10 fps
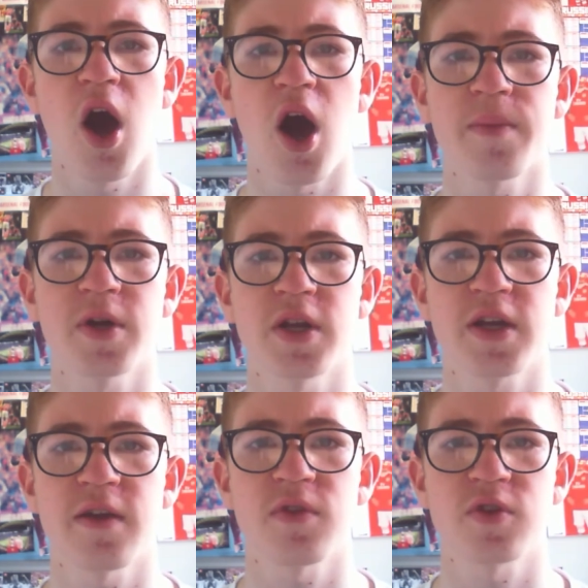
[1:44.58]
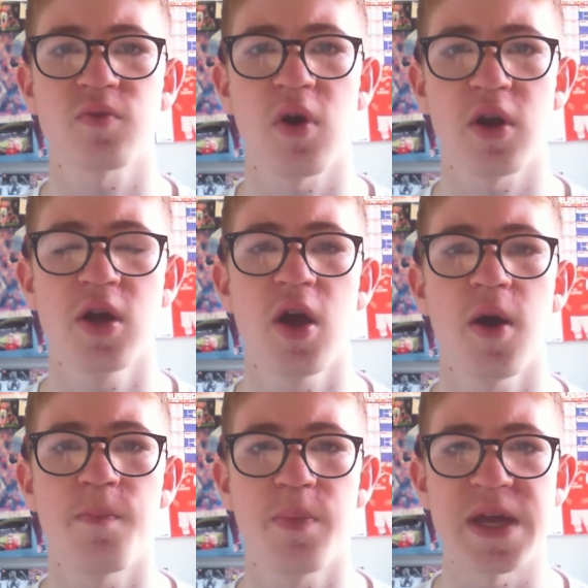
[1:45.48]
I'm going to give this one
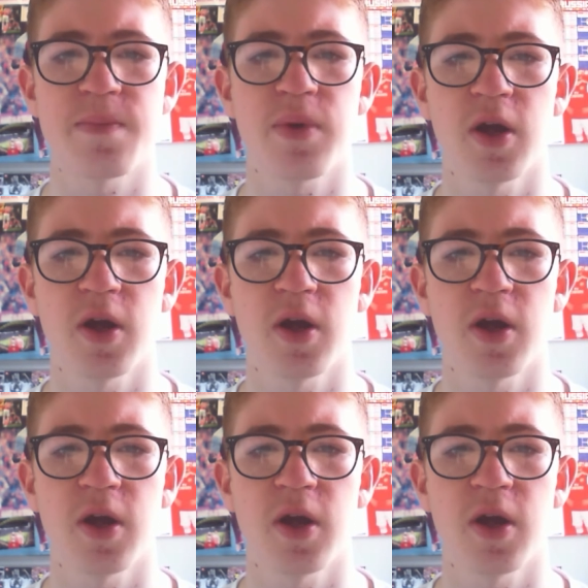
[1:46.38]
a B+.